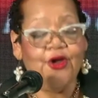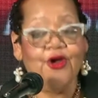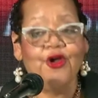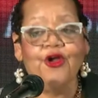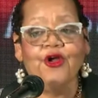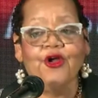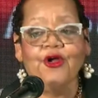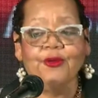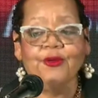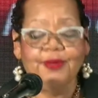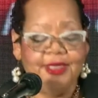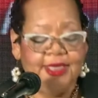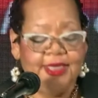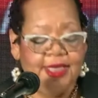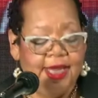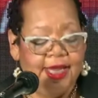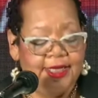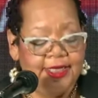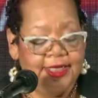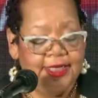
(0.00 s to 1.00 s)
Urban
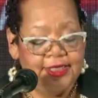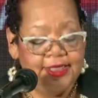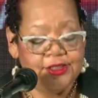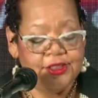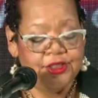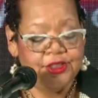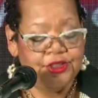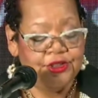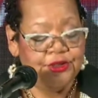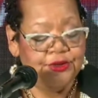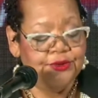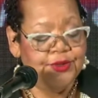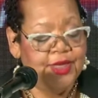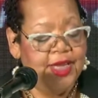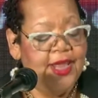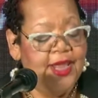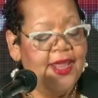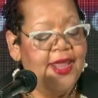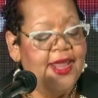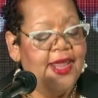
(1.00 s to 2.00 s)
Land Institute,
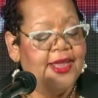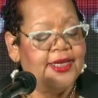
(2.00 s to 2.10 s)
and a